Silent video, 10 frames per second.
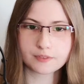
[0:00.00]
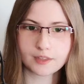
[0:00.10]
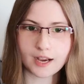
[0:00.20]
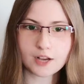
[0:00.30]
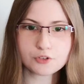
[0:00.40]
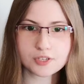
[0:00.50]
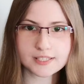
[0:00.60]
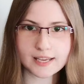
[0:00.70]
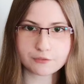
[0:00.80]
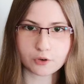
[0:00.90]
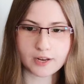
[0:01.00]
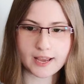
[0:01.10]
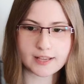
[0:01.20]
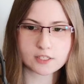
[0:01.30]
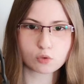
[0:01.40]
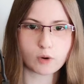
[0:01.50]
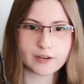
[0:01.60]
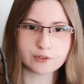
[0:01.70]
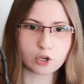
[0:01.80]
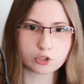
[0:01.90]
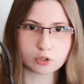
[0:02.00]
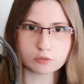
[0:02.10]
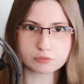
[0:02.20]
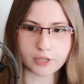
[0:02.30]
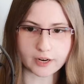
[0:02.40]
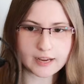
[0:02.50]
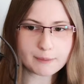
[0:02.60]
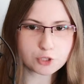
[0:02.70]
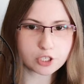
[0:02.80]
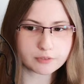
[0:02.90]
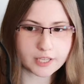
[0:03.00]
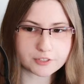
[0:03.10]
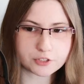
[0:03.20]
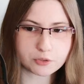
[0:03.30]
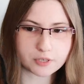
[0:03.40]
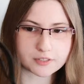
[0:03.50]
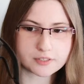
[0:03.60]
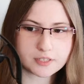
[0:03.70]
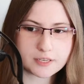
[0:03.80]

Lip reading: Also, this headphone has quite a lot of cup swivel, as you can see.